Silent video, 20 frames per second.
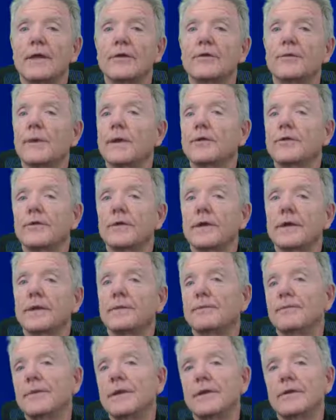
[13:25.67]
especially
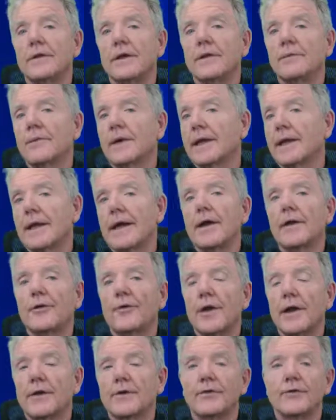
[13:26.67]
done by
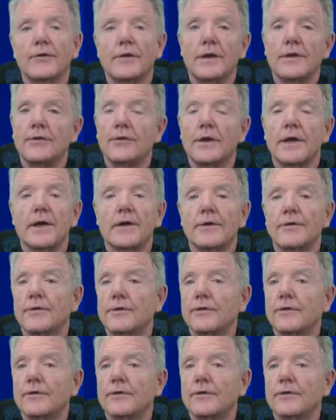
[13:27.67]
contractors and engineers.